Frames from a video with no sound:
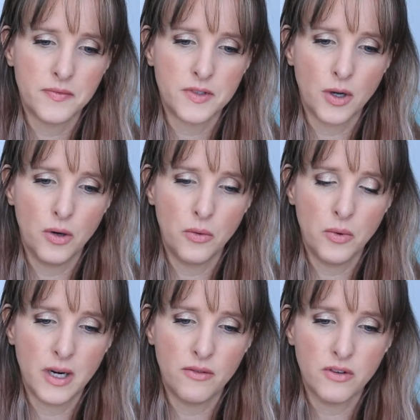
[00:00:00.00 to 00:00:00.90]
So
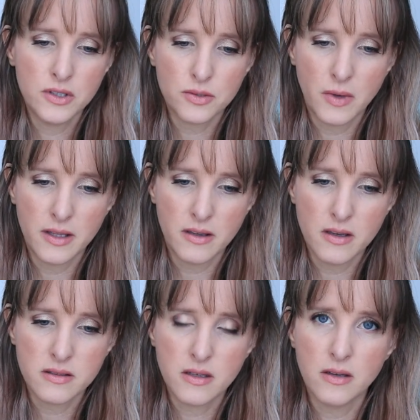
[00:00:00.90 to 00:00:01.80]
when I first weighed
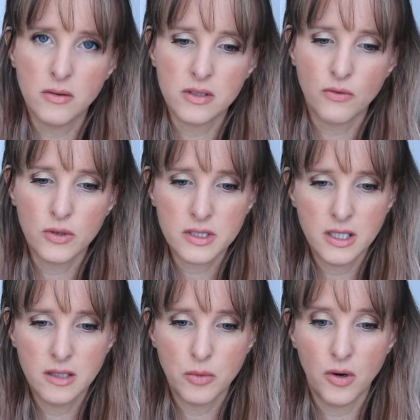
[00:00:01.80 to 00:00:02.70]
this, it was
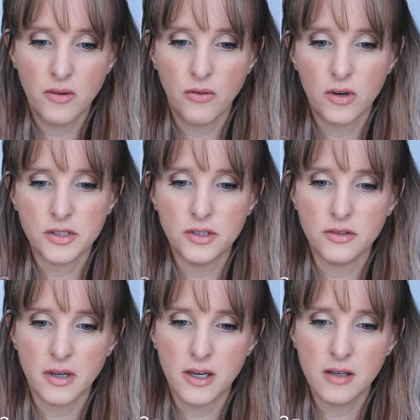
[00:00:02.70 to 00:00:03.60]
14.42
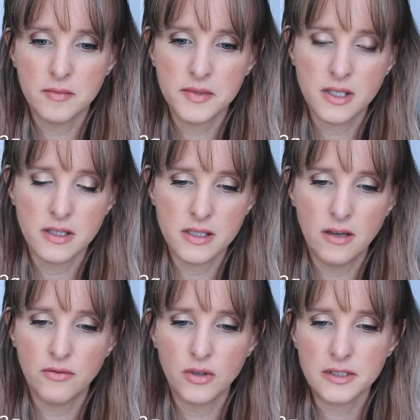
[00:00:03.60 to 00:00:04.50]
grams. It's
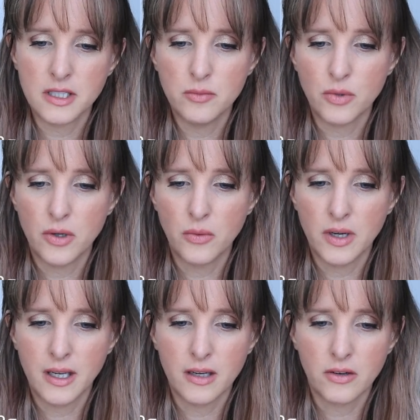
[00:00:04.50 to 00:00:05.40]
now
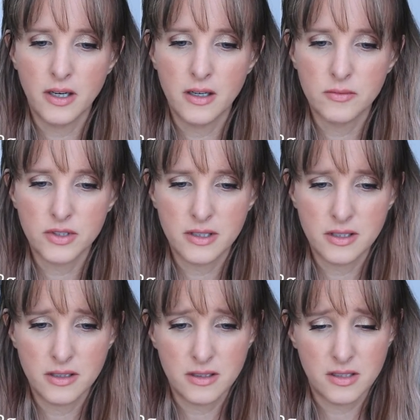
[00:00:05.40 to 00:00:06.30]
14.18 grams. That's
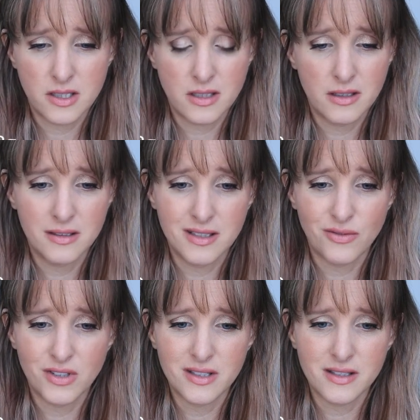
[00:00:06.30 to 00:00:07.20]
just a little
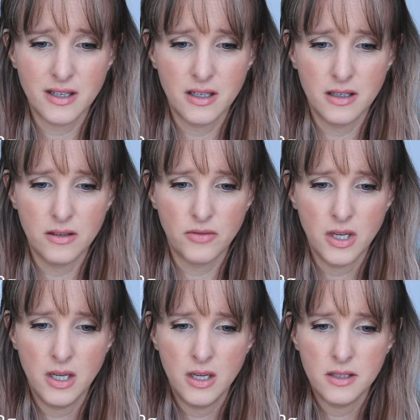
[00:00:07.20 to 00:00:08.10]
difference of
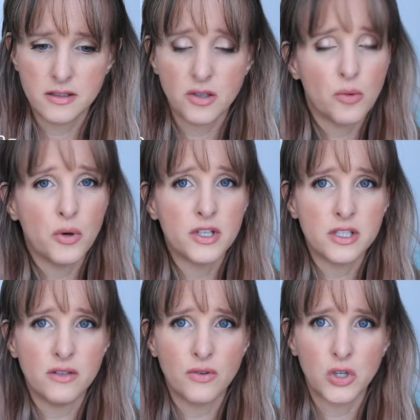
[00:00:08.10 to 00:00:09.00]

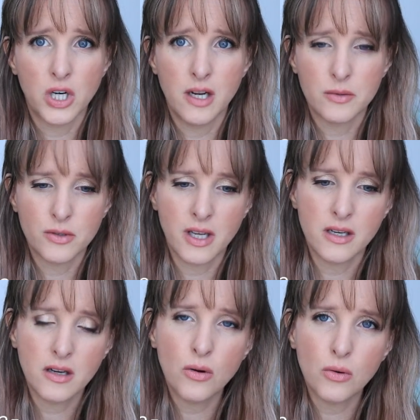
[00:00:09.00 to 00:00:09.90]
0.24 grams. So again,
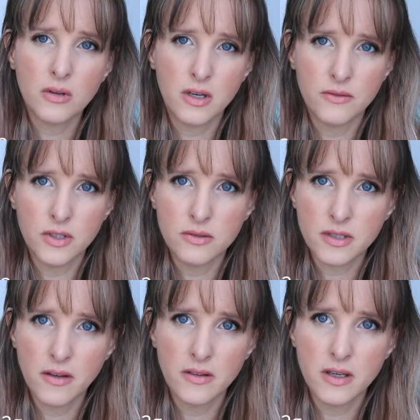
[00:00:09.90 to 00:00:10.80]
not a whole lot of use
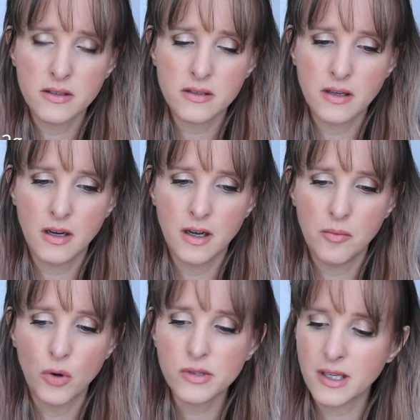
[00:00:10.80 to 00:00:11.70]
on this,
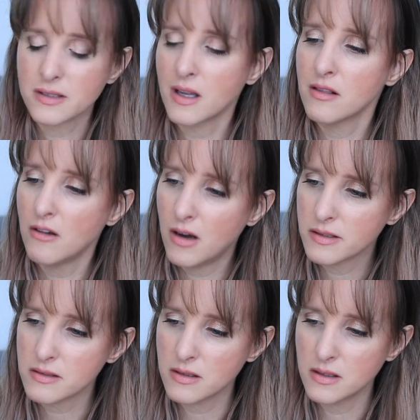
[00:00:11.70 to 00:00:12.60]
mostly because I
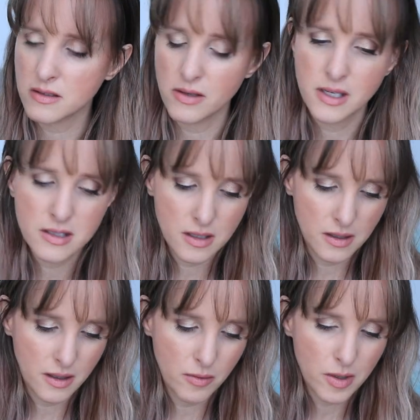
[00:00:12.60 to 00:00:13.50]
lost it. So
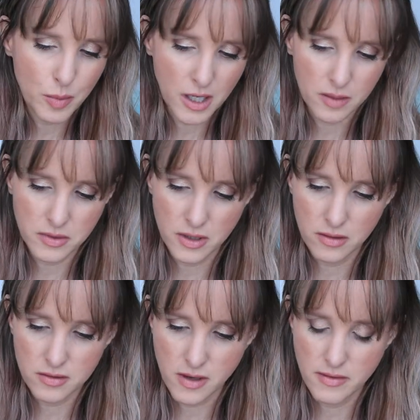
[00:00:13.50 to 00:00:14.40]
I want to pick up the
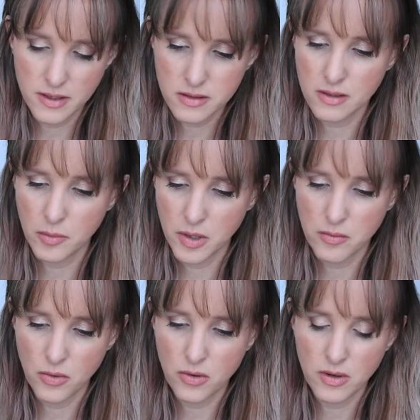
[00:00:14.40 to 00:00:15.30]
use on this a
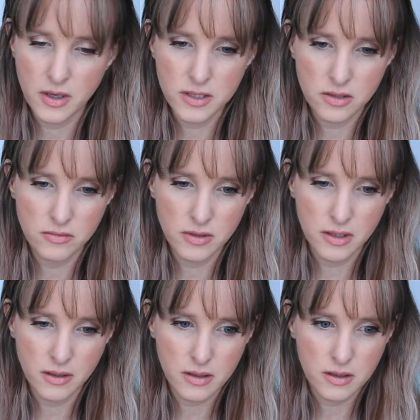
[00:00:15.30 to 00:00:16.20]
bit more. I do
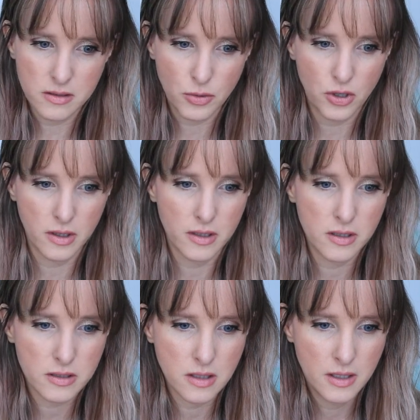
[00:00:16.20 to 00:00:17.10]
really like this
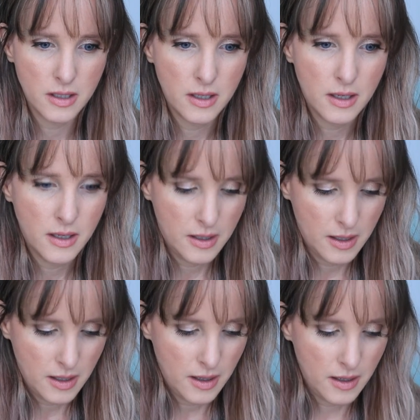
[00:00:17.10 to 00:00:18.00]
product.
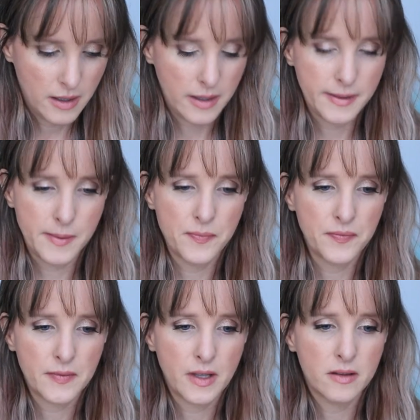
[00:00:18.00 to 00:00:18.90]

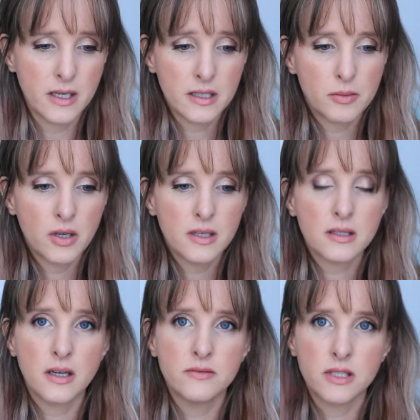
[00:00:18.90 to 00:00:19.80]
The next
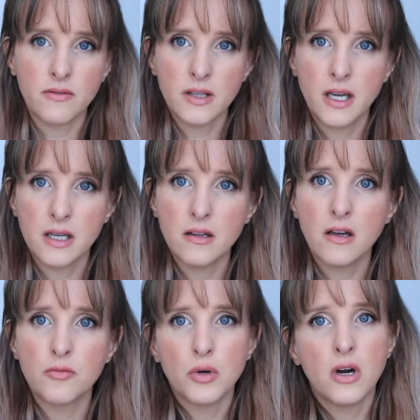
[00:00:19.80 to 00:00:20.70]
product I've definitely had a
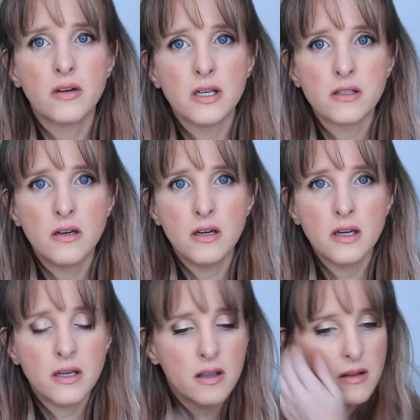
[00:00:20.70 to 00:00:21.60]
lot of progress
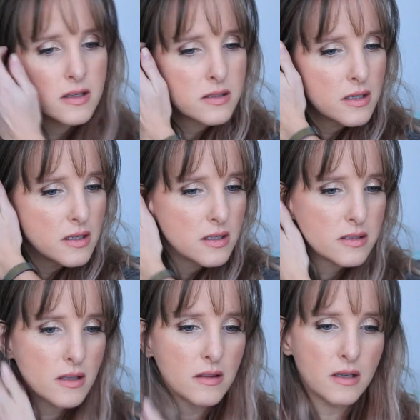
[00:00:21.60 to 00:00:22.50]
on. This
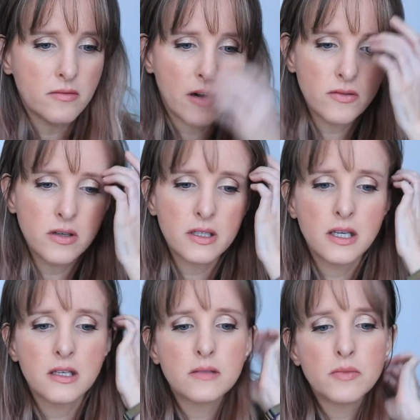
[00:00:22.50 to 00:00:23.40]
is the Revlon
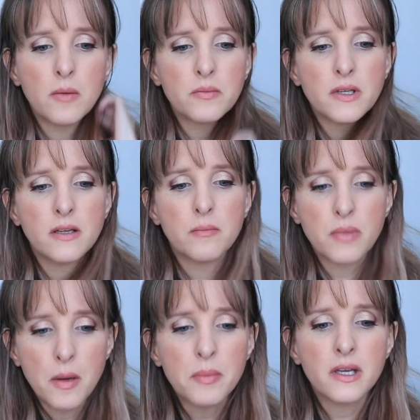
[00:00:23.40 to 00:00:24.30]
Kiss
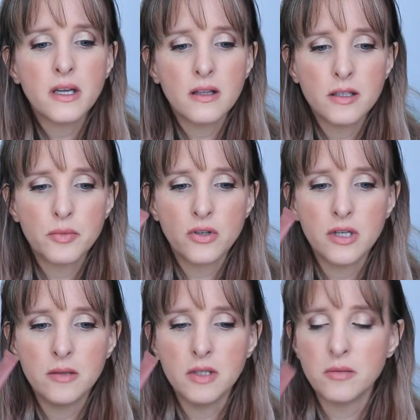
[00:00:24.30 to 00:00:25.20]
Plumping Lip
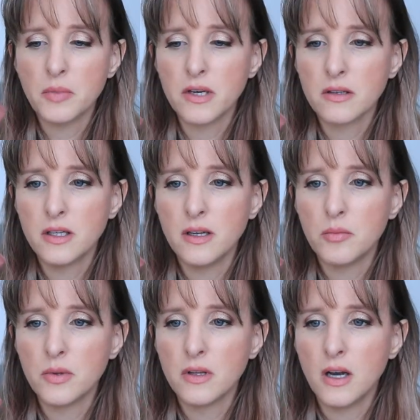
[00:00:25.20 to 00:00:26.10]
Cream and Barely
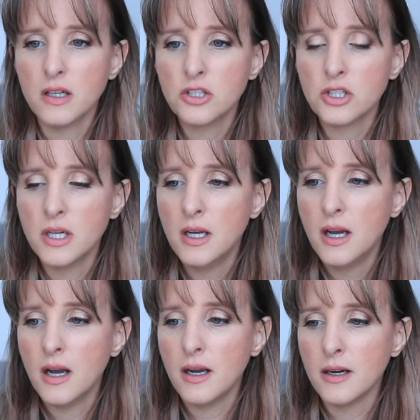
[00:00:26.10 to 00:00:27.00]
Blush.
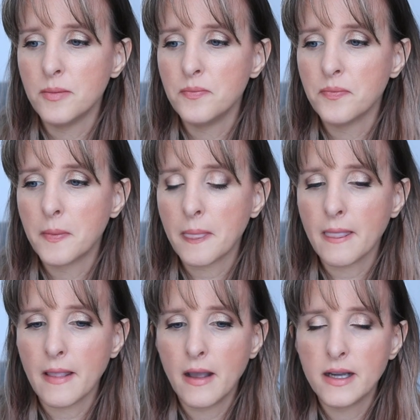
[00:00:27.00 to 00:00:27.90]

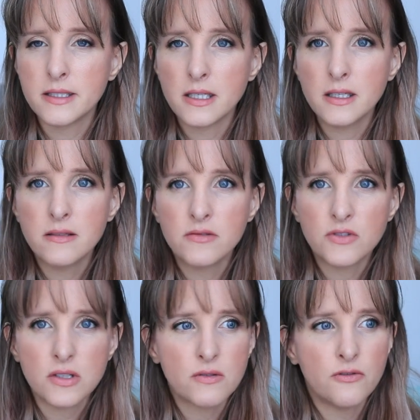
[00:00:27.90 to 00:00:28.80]
I did
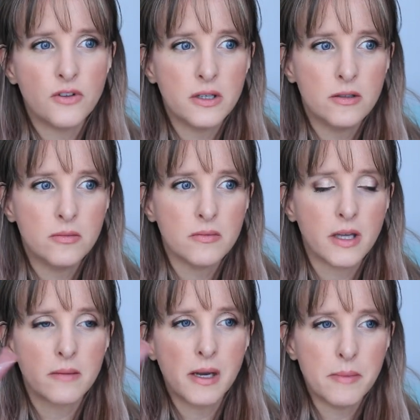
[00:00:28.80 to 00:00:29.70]
just film
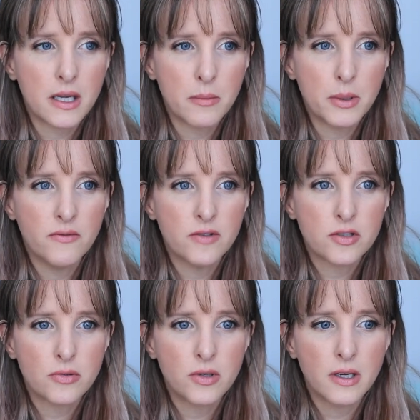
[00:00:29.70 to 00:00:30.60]
like my makeup
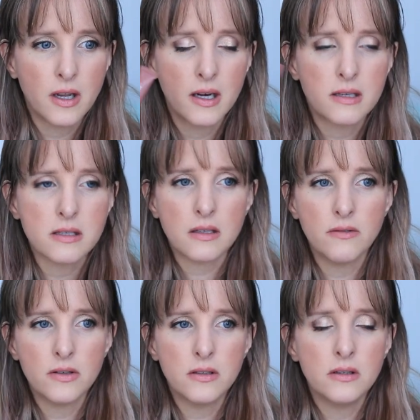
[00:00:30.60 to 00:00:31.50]
inventory, and I
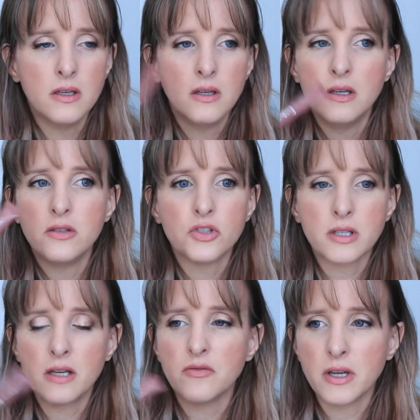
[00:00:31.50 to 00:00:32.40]
discovered just
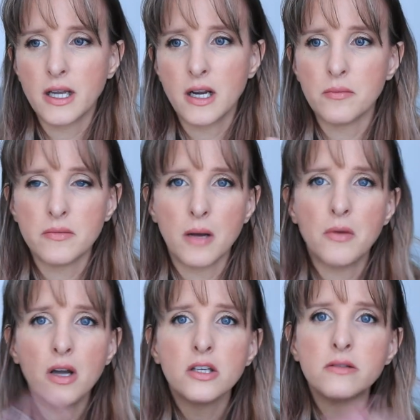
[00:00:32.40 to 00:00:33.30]
kind of, again, I'm
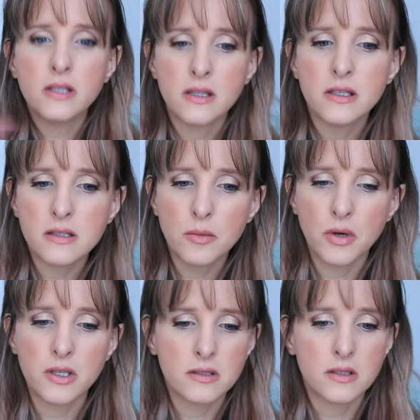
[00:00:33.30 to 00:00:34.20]
not using these lip
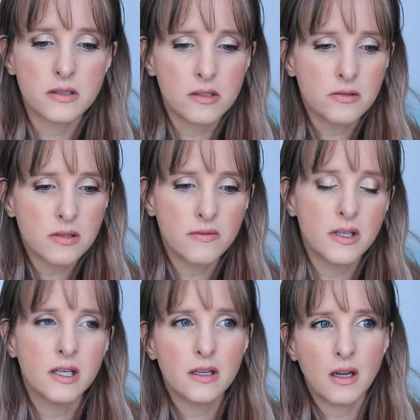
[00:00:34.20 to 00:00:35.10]
products
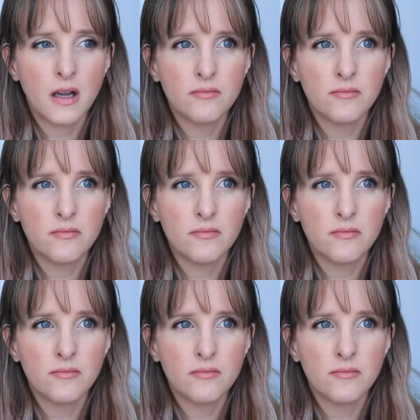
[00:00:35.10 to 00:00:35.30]
exclusively.